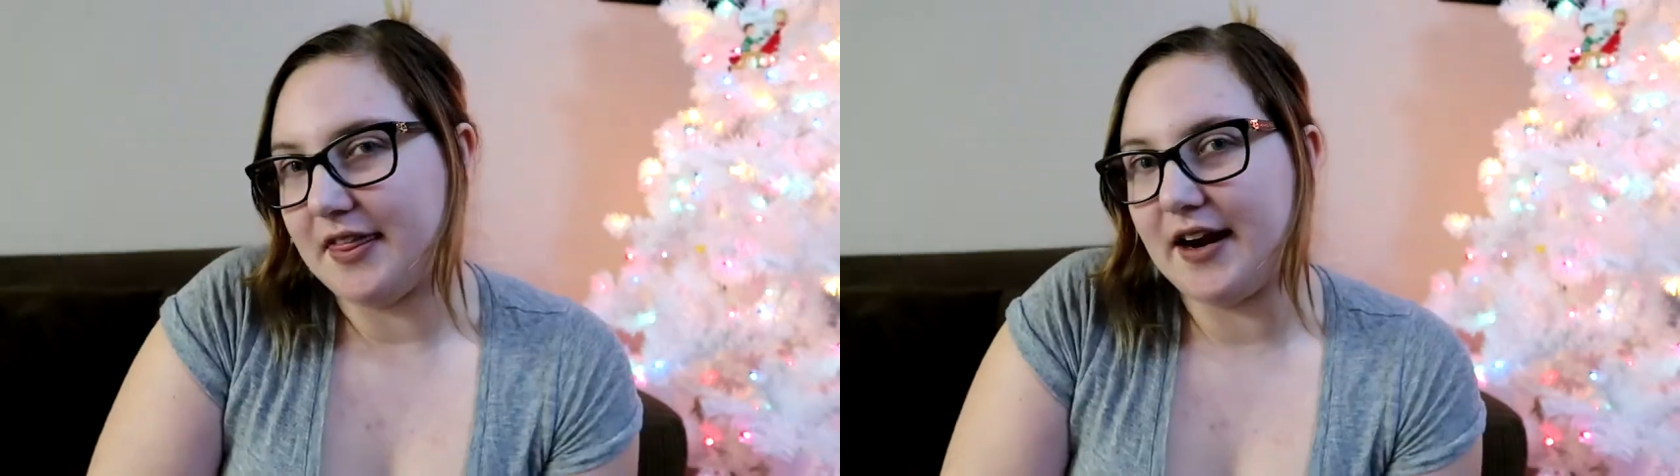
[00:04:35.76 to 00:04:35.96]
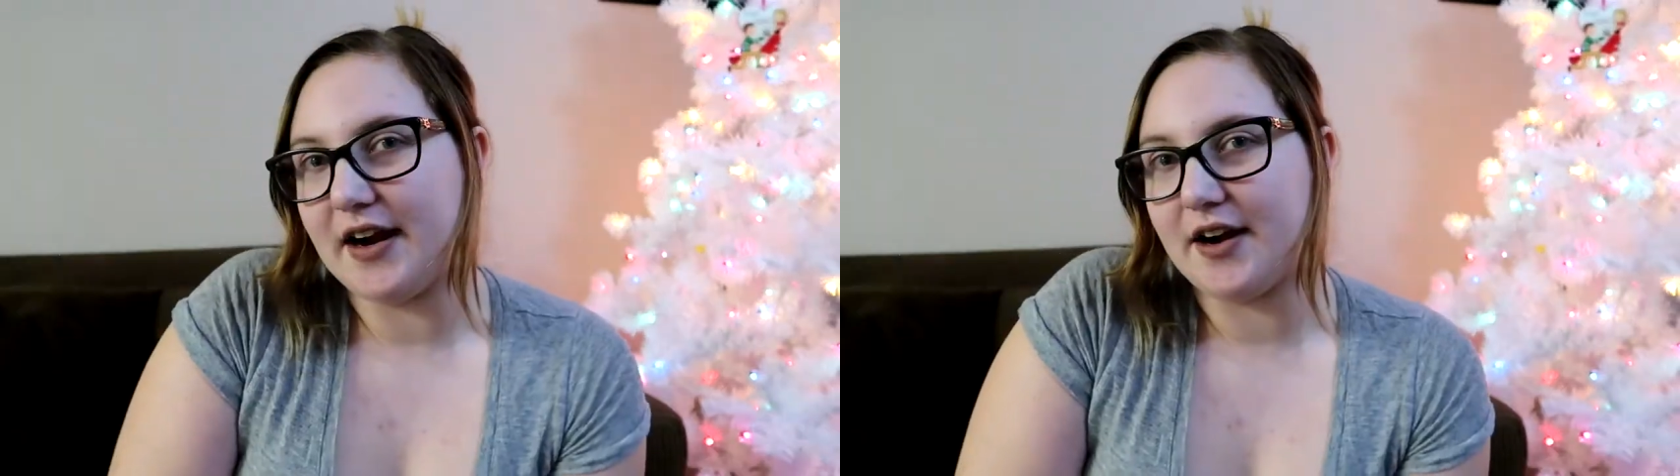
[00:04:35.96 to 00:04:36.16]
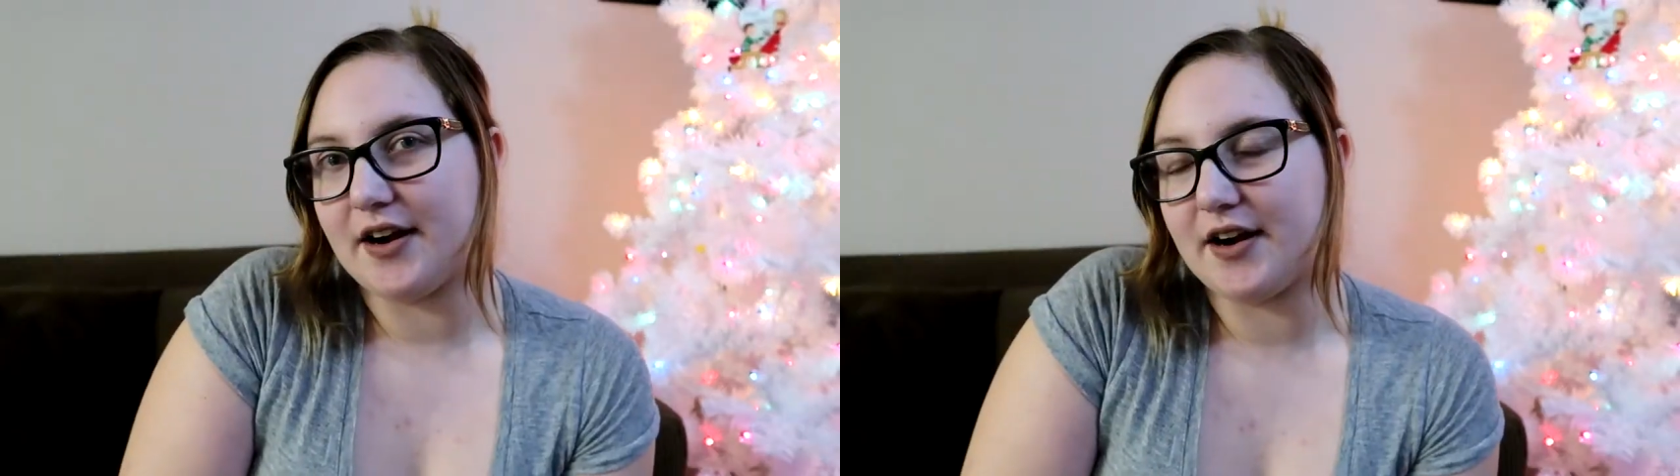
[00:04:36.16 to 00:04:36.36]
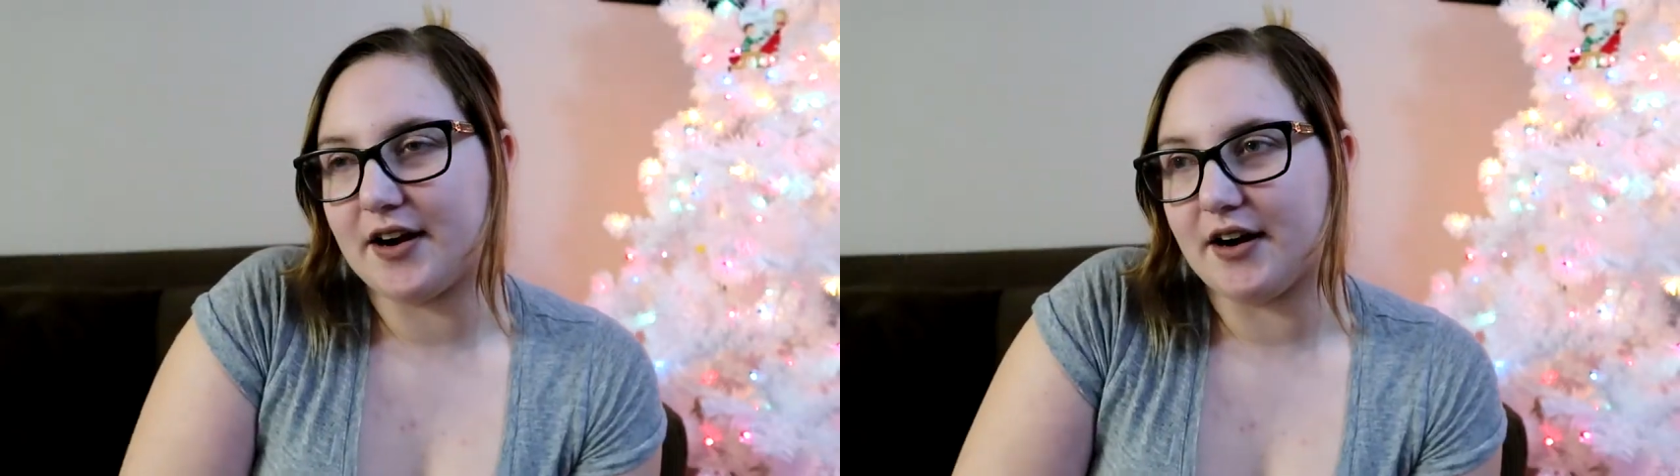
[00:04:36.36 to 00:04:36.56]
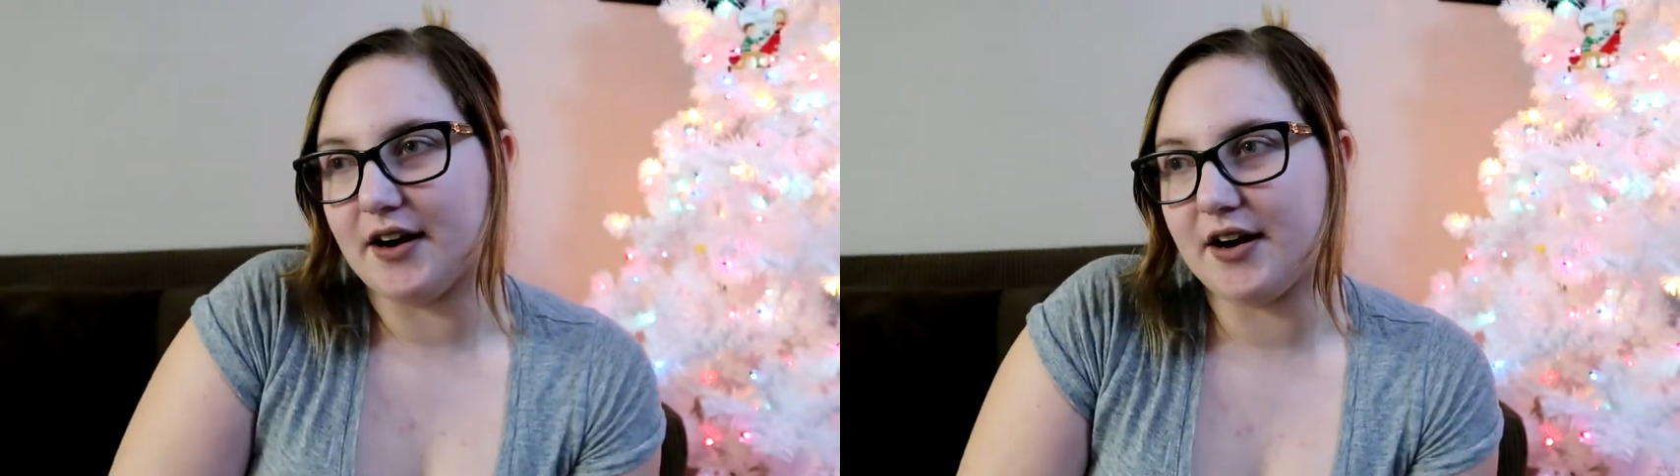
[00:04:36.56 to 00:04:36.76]

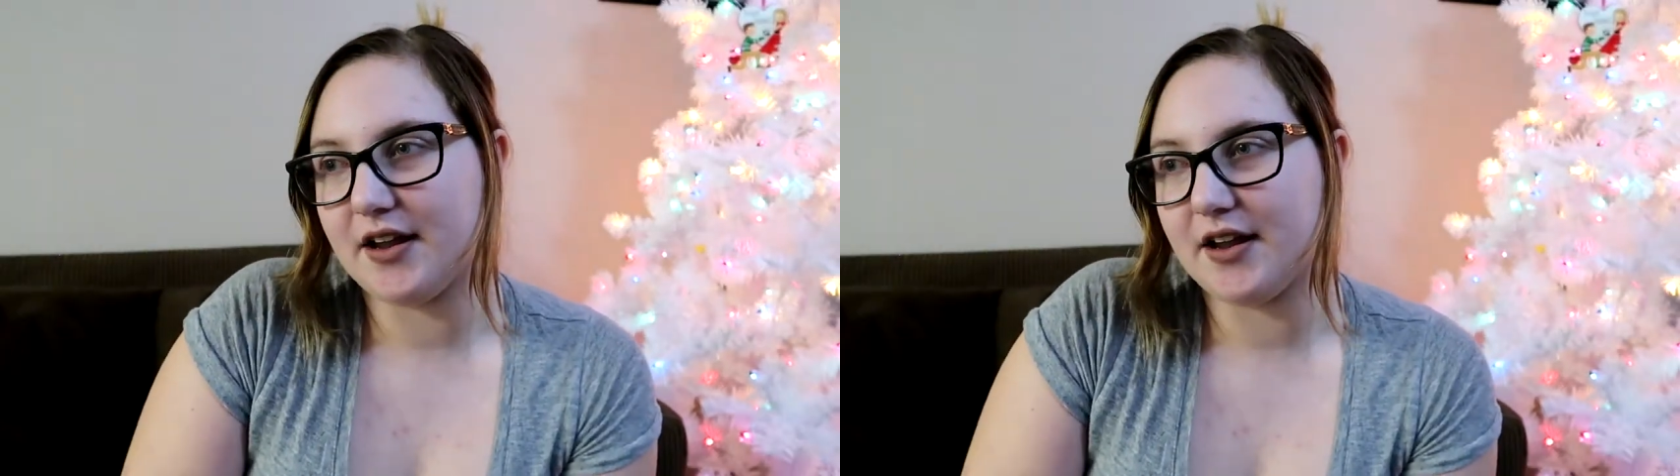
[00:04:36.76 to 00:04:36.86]
There